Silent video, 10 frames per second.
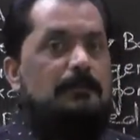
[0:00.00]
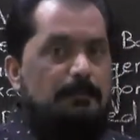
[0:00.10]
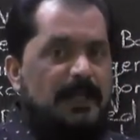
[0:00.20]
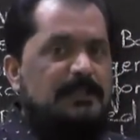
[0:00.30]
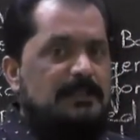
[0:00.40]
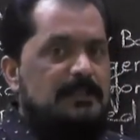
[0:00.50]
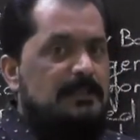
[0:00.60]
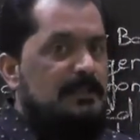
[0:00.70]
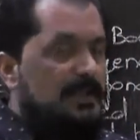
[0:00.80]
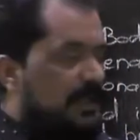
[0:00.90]

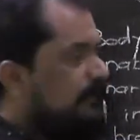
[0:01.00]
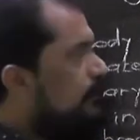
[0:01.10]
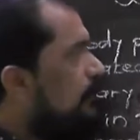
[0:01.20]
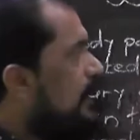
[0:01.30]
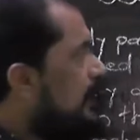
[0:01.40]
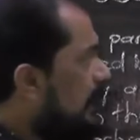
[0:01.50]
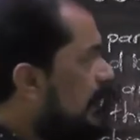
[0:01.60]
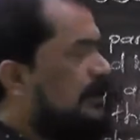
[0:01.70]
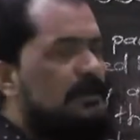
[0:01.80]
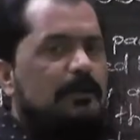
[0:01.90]
But if we
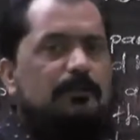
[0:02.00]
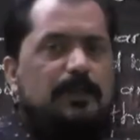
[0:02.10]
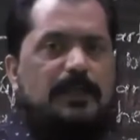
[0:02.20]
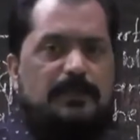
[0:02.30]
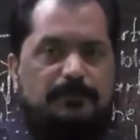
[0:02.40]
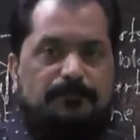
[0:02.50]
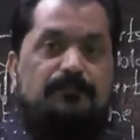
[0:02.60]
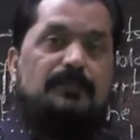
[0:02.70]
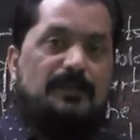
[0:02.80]
cut the vein,